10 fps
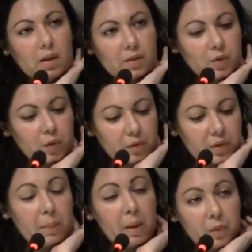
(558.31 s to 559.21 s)
sort of
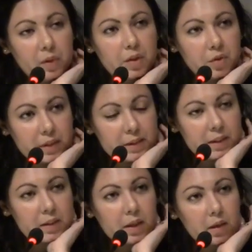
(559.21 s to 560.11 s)
come up with a
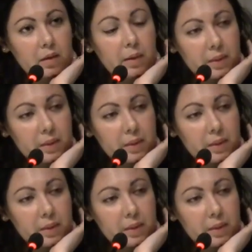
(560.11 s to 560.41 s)
treaty that will